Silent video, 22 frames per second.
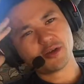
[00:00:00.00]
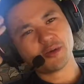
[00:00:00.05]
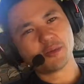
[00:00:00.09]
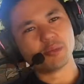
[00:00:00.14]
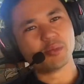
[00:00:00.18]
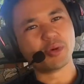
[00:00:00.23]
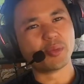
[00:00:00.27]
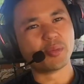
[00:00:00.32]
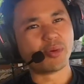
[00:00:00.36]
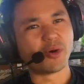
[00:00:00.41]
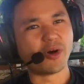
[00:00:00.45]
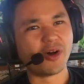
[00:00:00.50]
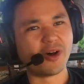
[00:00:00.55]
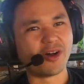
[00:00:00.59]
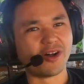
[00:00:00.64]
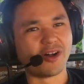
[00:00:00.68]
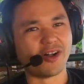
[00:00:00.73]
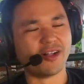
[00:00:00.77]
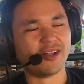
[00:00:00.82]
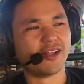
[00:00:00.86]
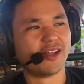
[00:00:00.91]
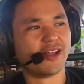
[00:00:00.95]
Well, Paul,
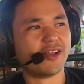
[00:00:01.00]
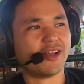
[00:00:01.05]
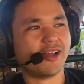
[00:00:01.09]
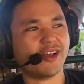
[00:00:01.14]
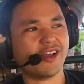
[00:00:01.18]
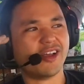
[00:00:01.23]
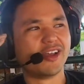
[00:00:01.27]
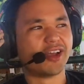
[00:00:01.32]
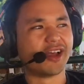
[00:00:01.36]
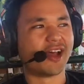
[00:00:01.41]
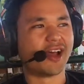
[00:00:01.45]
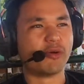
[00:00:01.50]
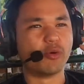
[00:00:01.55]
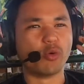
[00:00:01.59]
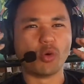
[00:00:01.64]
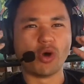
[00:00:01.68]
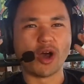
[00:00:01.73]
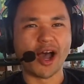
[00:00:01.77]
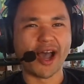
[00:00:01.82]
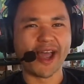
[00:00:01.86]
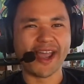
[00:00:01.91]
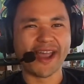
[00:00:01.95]

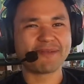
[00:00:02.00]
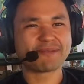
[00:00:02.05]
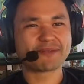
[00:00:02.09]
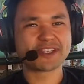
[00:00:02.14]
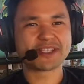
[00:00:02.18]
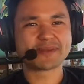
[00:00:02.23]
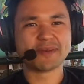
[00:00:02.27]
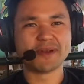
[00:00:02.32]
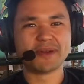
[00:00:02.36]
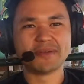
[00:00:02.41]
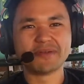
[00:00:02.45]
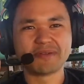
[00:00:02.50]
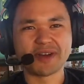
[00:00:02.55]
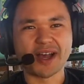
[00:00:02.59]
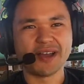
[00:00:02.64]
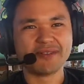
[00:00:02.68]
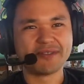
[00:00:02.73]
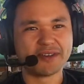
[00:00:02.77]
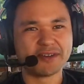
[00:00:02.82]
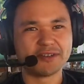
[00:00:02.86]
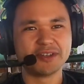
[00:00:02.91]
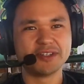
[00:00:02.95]
I have to spend
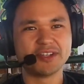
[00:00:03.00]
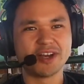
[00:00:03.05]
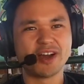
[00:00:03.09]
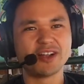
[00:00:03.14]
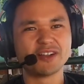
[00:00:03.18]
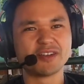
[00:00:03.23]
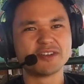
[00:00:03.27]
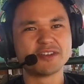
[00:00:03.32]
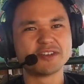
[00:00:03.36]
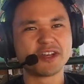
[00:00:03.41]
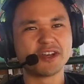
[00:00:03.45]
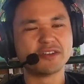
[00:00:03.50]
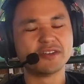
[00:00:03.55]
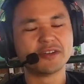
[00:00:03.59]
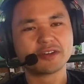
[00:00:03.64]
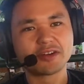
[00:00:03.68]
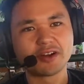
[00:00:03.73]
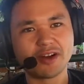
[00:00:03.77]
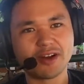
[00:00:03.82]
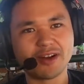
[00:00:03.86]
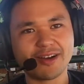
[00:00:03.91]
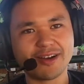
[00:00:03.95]
$500 on the
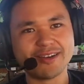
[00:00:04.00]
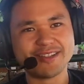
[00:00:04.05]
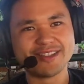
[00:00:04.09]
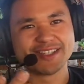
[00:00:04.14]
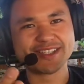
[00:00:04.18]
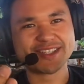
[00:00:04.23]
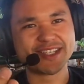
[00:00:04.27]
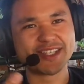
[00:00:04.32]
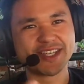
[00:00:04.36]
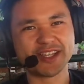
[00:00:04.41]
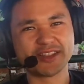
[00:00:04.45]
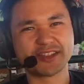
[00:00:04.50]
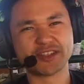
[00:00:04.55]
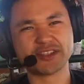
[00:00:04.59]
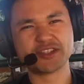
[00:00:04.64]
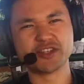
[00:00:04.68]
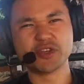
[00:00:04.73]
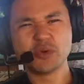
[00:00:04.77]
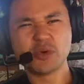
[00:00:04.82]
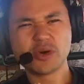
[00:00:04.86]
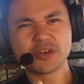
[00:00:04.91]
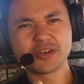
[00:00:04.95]
card just to get the
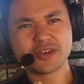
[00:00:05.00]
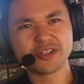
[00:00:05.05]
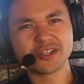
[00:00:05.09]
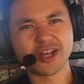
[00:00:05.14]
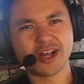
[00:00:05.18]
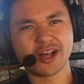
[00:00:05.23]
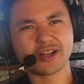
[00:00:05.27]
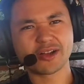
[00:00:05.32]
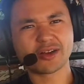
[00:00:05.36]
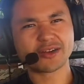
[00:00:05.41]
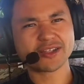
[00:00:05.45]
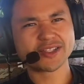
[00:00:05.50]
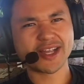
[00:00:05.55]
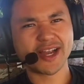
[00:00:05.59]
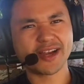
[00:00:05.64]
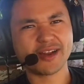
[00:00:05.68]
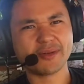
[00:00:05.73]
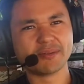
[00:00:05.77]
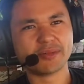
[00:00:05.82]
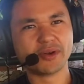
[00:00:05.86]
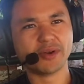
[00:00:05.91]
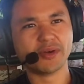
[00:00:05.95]
$200
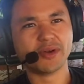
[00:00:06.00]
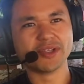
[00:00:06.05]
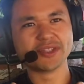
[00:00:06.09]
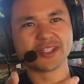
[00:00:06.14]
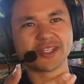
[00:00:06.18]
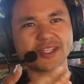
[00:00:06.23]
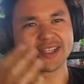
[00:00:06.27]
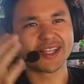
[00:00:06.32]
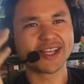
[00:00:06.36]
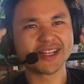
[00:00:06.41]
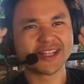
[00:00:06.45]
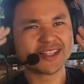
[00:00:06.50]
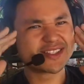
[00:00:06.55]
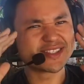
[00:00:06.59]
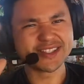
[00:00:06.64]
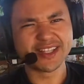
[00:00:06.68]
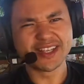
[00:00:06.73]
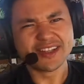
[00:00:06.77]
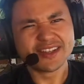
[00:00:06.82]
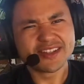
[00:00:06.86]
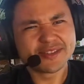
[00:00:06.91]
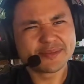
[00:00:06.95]
sign-up bonus. Like that
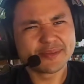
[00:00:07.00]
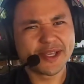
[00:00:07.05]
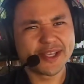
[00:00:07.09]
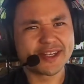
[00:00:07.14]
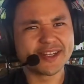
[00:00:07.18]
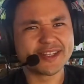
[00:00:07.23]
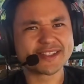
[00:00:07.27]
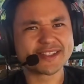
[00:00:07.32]
doesn't make any